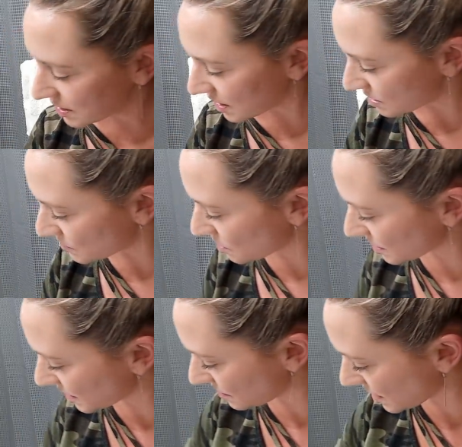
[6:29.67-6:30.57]
Um,
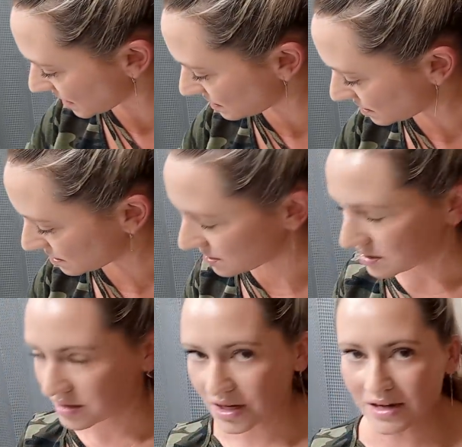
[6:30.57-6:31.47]
okay, then
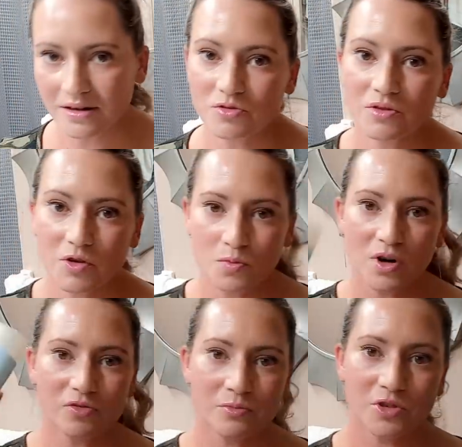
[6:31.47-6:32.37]
I need to review
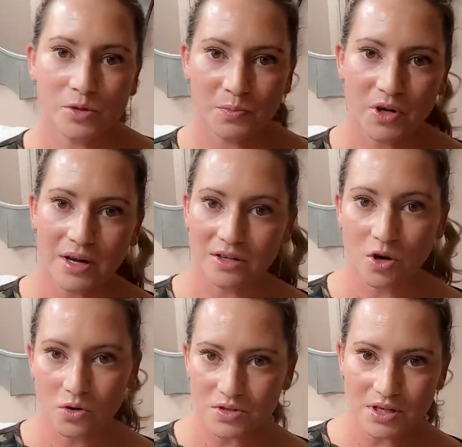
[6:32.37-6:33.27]
more from this brand.
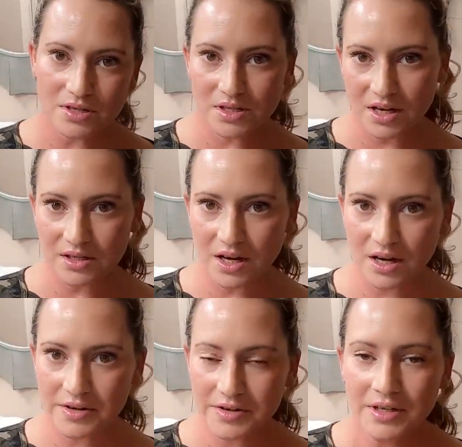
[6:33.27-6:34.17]
Kose Suncut.